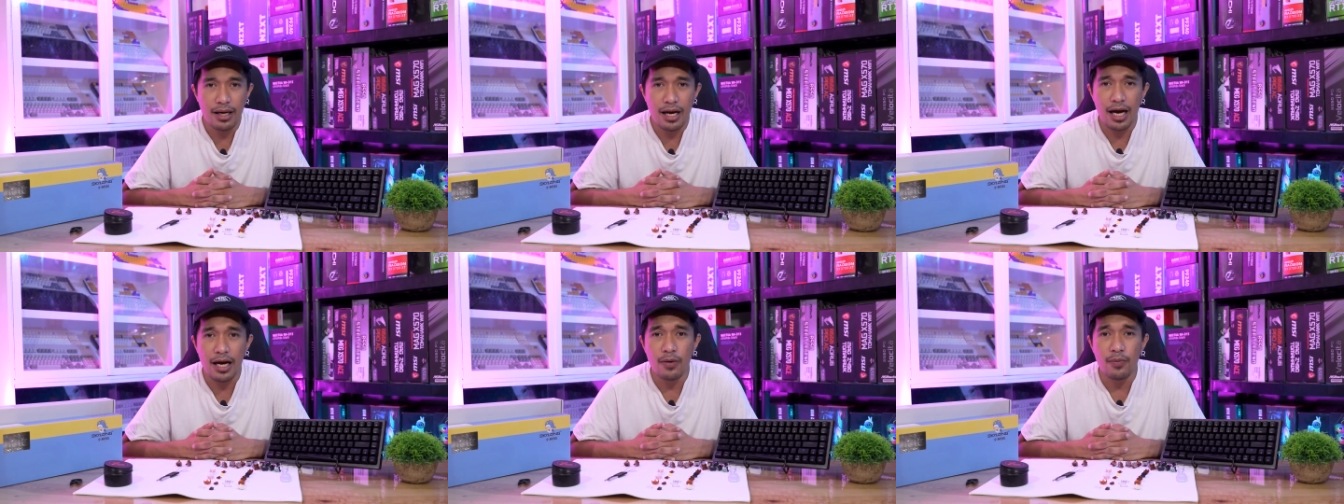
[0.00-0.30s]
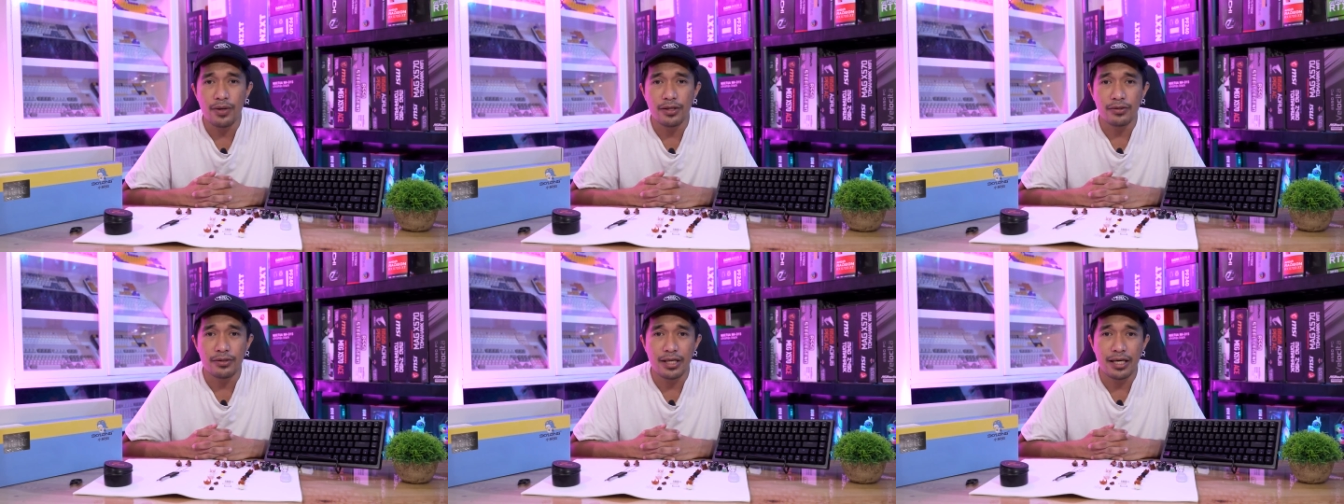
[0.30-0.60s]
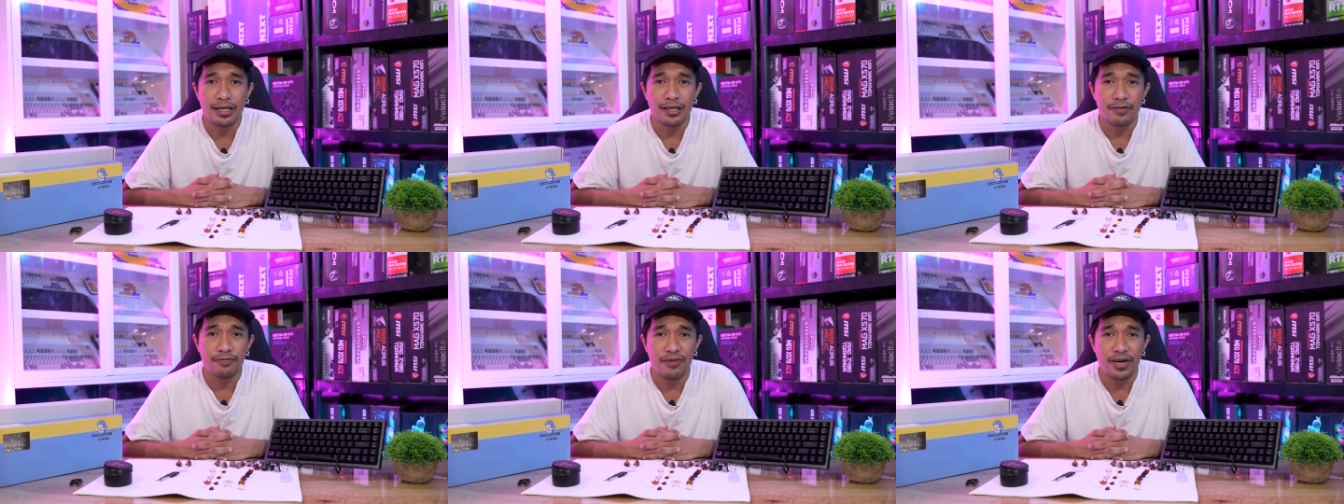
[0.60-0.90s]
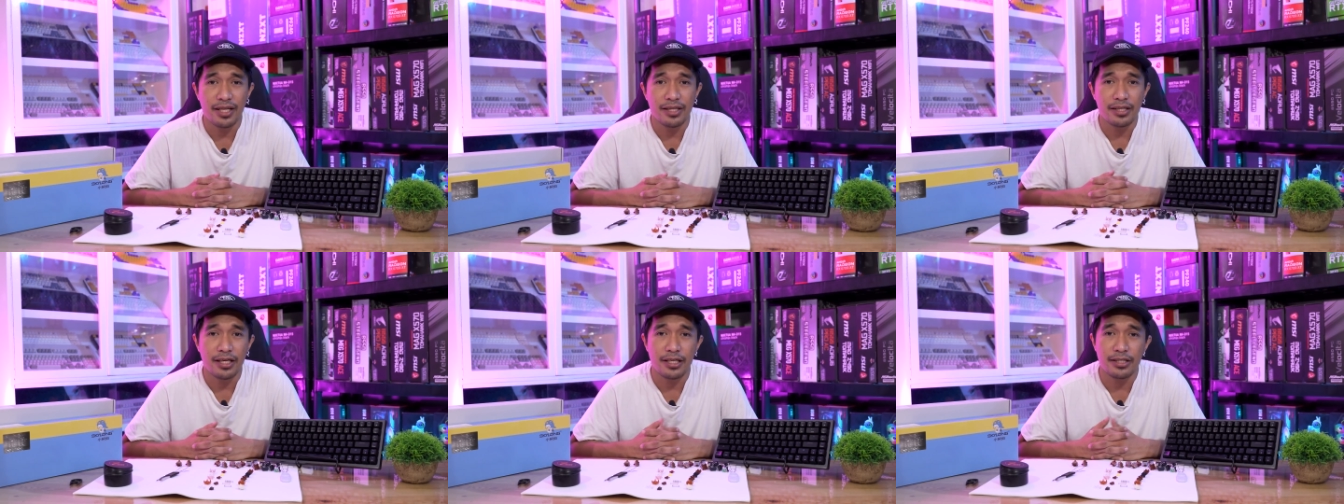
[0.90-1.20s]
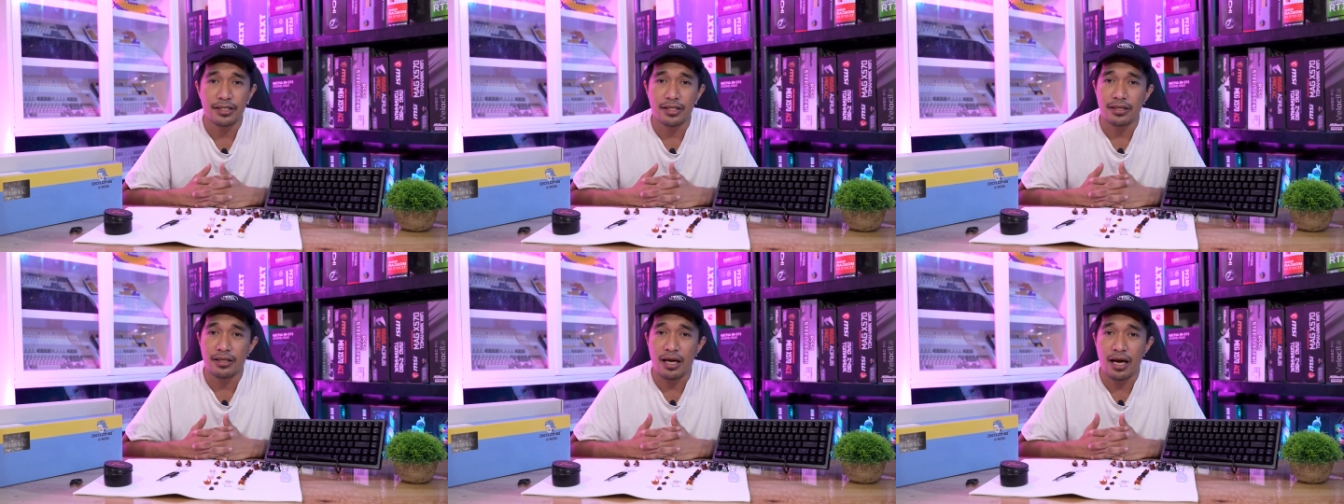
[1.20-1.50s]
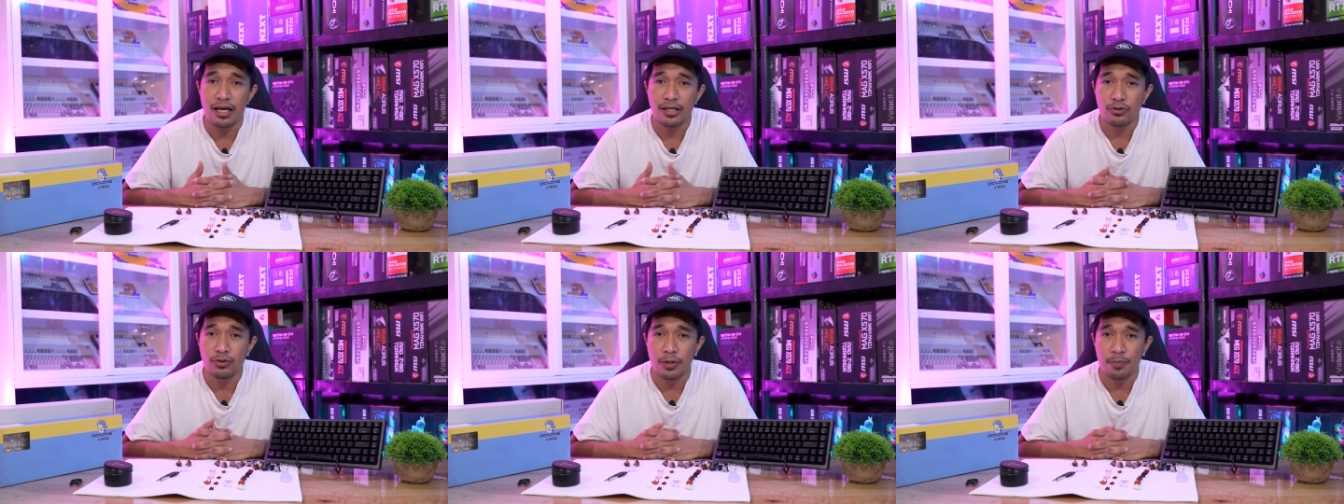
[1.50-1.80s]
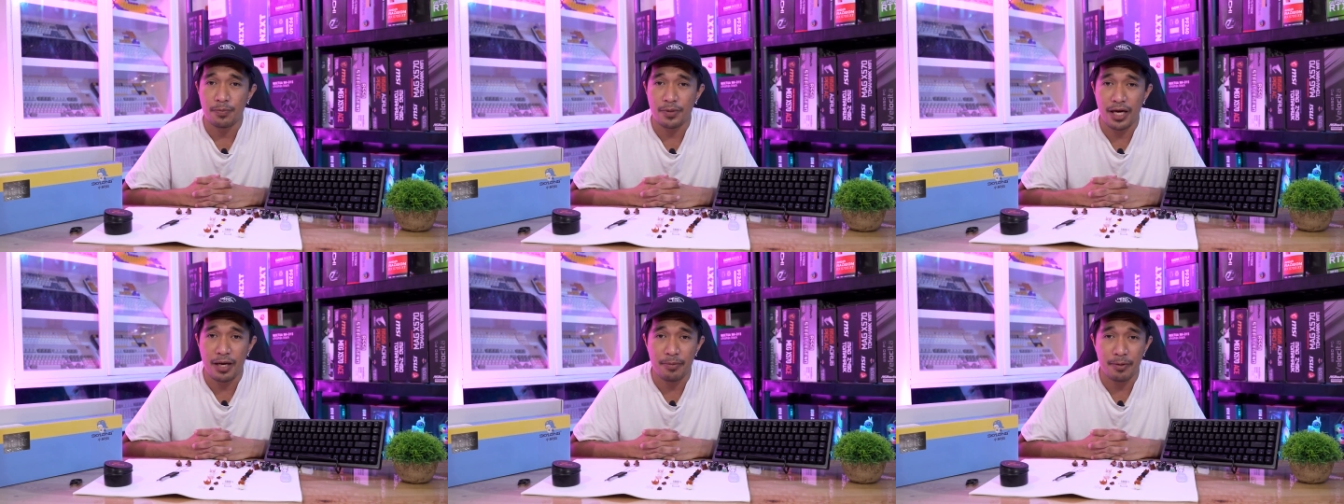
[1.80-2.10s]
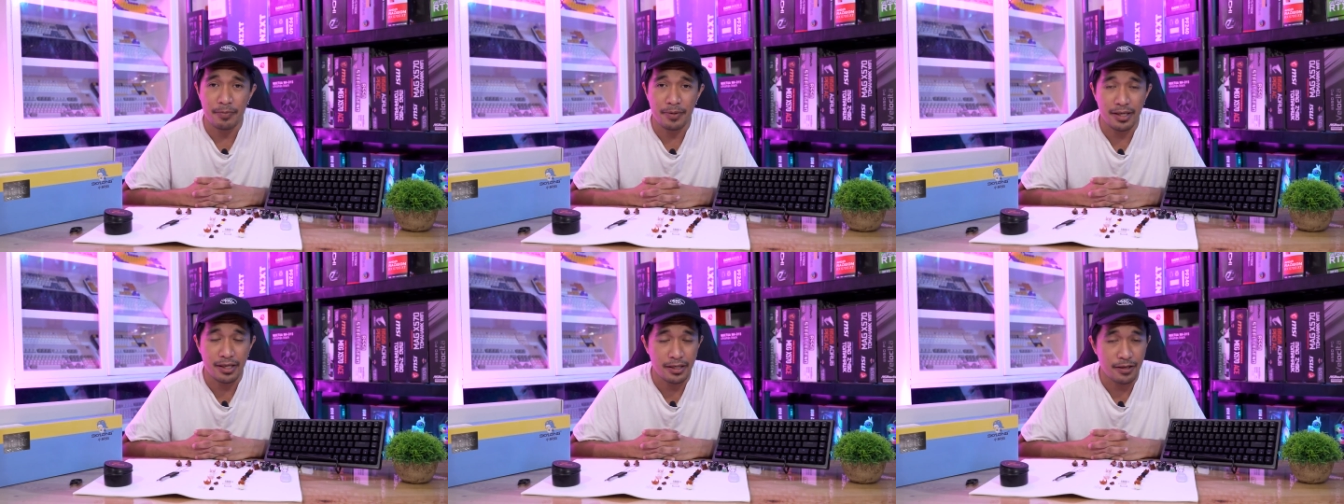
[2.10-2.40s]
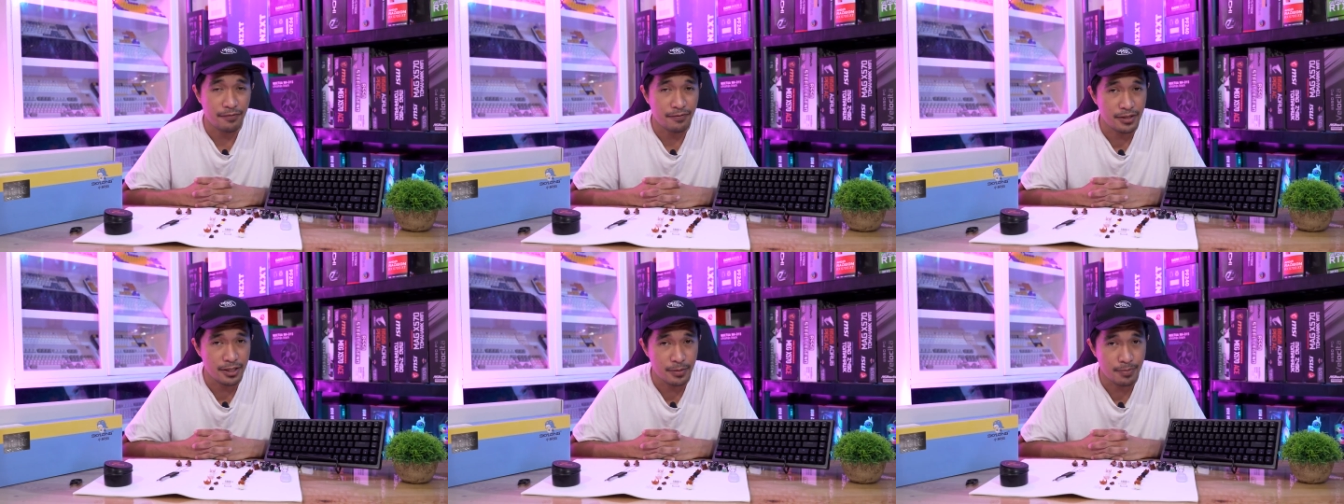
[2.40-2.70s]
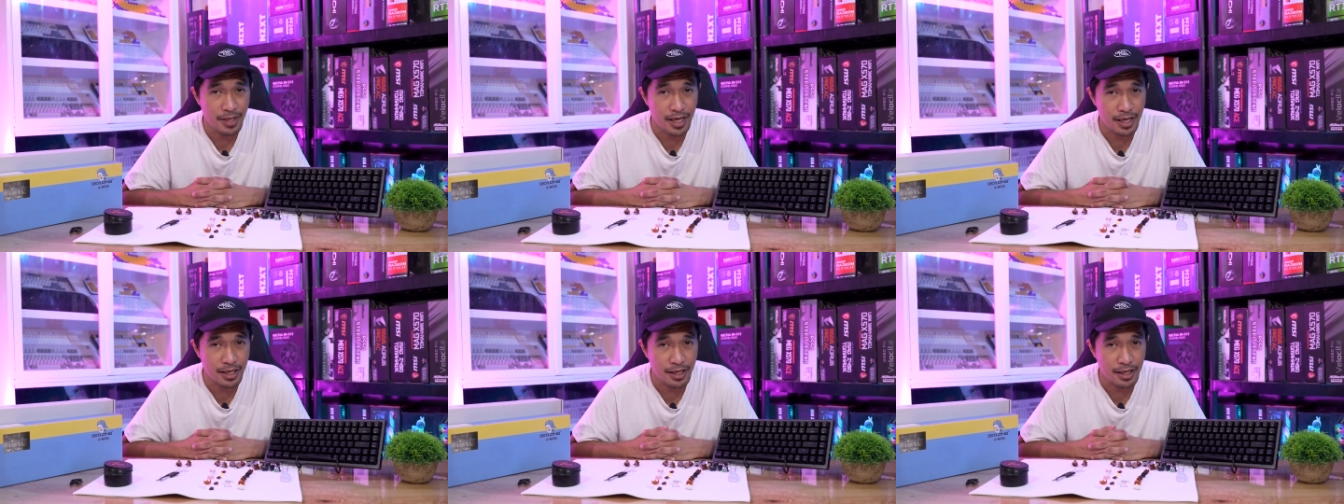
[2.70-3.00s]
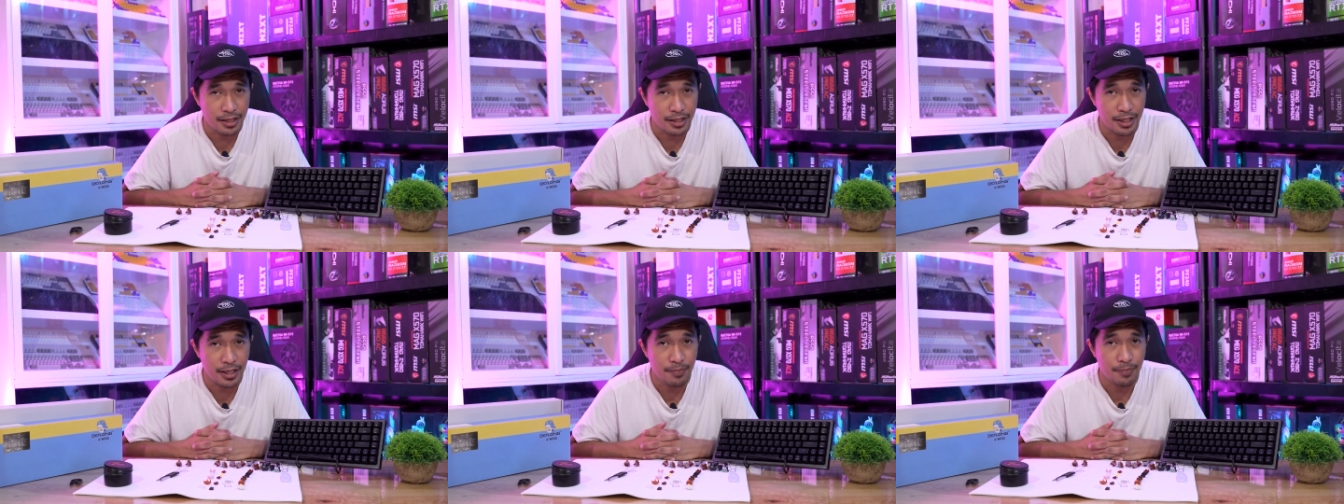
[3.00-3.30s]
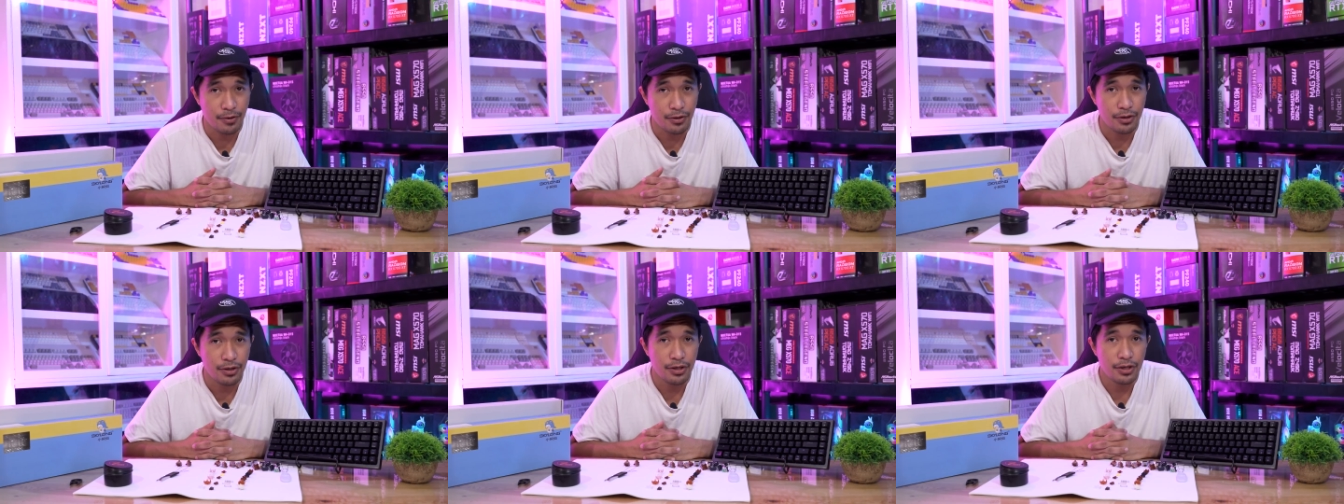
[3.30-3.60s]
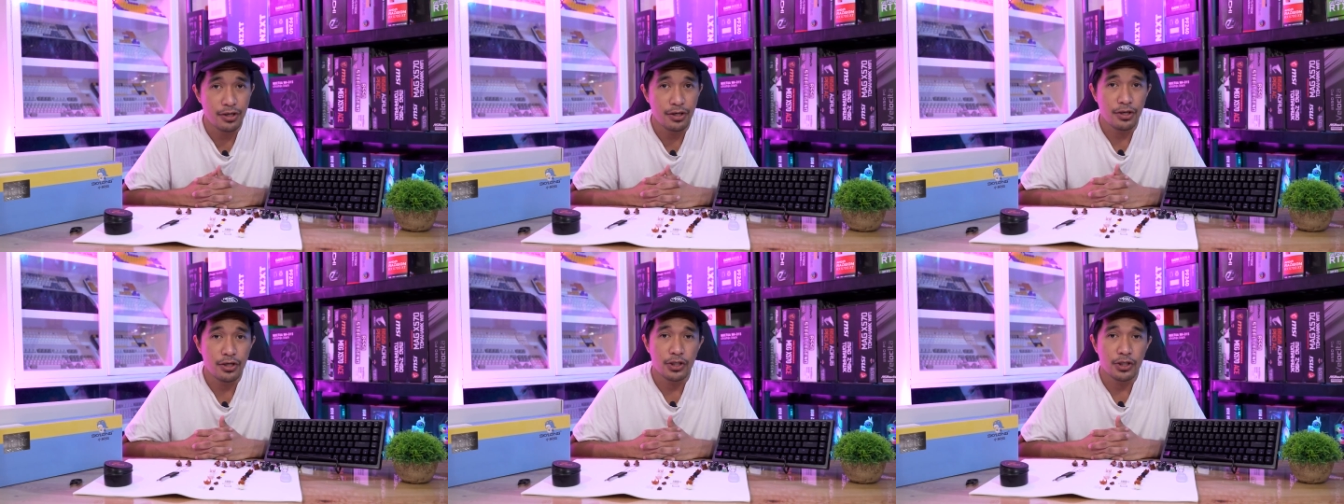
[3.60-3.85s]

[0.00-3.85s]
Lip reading: I want to take advantage of the hot swap capability of this mechanical keyboard.